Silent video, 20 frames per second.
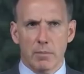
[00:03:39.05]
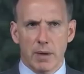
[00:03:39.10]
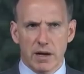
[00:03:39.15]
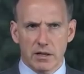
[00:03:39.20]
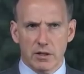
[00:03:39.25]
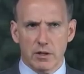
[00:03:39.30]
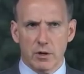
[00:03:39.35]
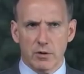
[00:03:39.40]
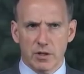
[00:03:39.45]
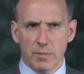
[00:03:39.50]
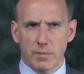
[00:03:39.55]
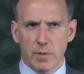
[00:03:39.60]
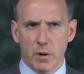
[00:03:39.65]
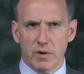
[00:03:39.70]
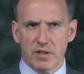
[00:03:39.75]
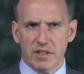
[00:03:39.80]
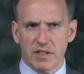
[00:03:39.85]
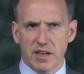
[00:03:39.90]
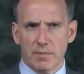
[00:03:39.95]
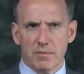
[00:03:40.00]
But those
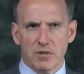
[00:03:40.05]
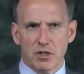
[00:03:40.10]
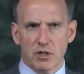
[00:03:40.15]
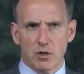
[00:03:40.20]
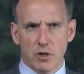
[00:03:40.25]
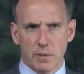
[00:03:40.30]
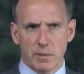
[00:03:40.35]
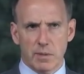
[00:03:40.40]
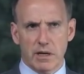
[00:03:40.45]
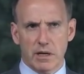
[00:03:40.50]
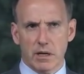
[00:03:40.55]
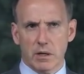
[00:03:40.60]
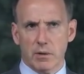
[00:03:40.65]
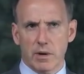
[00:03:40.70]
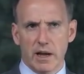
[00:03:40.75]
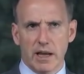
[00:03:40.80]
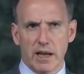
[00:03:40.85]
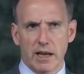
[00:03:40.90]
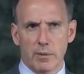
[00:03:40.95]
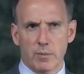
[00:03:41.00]
opponents kept distributing
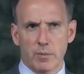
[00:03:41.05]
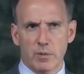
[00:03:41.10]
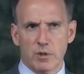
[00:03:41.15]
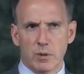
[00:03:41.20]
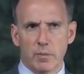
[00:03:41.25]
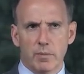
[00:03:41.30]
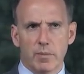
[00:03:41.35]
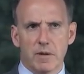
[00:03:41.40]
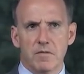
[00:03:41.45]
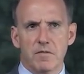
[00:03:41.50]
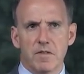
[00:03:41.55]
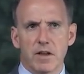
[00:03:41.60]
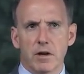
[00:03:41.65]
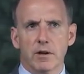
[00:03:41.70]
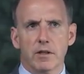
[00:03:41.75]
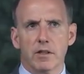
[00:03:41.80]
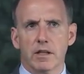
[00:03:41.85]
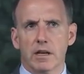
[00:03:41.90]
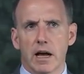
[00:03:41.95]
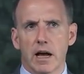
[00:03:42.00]
grain, presumably
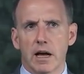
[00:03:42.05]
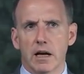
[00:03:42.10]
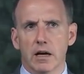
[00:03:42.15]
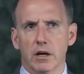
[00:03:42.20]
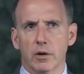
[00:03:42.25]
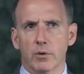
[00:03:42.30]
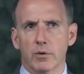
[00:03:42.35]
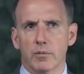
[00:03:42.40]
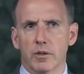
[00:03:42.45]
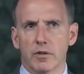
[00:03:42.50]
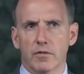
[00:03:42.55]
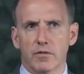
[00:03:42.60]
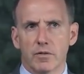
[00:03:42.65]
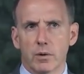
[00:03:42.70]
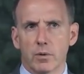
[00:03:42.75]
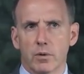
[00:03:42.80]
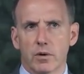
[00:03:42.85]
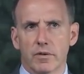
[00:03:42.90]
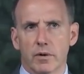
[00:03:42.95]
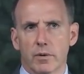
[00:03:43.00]
fearing that hunger would be the
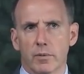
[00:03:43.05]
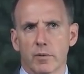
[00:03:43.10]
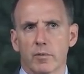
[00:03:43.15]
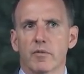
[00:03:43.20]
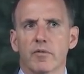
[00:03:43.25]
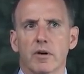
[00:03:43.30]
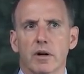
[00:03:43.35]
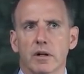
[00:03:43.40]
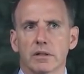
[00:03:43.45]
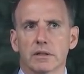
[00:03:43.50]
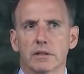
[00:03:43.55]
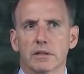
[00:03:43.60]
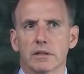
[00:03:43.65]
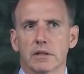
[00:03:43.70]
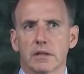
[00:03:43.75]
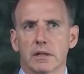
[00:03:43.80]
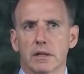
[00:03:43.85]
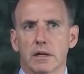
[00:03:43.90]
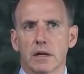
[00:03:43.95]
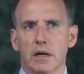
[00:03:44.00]
fuel of urban revolt.
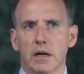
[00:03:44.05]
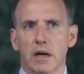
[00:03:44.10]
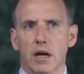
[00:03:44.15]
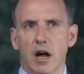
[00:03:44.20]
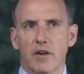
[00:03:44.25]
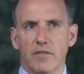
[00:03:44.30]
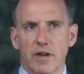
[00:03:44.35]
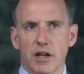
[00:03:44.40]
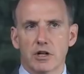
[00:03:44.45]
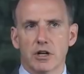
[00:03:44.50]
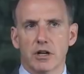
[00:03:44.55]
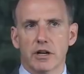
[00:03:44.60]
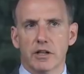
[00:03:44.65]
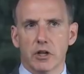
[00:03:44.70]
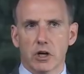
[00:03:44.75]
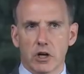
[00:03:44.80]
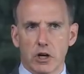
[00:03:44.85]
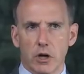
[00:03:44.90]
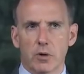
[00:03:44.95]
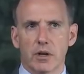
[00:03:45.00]
Eventually,
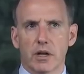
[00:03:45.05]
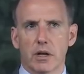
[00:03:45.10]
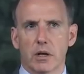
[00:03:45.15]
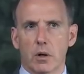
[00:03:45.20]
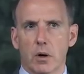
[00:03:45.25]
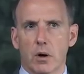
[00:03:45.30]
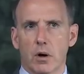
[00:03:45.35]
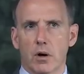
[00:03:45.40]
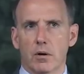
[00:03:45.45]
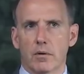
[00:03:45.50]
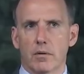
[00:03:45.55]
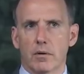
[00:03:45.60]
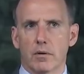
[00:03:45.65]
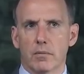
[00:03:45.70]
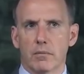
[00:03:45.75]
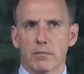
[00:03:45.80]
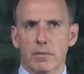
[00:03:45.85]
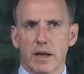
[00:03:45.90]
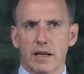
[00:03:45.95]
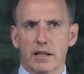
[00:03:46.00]
the Clodian law
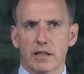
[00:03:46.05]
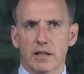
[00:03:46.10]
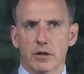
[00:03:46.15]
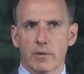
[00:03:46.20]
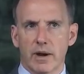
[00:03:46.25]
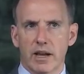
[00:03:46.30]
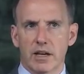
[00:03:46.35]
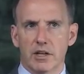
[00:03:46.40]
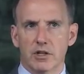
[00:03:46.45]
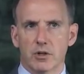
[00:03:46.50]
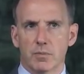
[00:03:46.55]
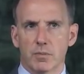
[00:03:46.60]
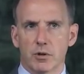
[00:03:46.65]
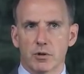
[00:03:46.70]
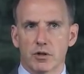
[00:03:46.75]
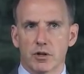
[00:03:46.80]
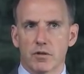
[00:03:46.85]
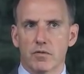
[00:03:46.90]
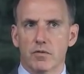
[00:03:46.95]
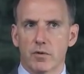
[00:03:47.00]
made the grain
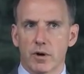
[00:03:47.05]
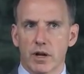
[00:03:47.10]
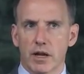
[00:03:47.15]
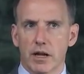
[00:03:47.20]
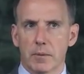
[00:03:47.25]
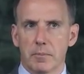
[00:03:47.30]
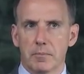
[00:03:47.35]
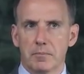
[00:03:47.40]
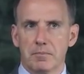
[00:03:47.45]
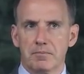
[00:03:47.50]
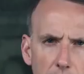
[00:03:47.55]
distribution free.